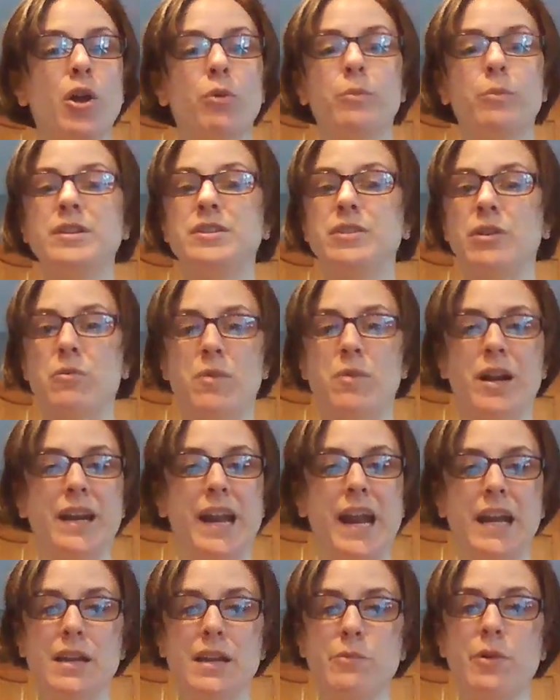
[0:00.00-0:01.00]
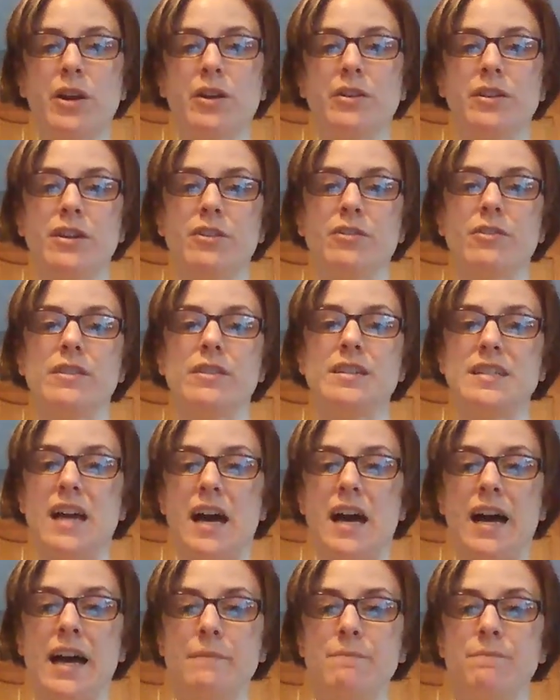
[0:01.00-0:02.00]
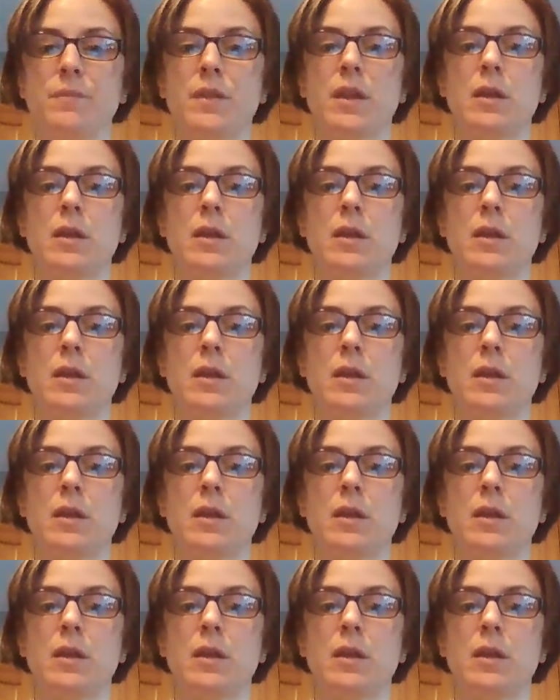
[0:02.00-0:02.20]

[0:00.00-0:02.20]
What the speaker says: We don't want it anywhere near the dot,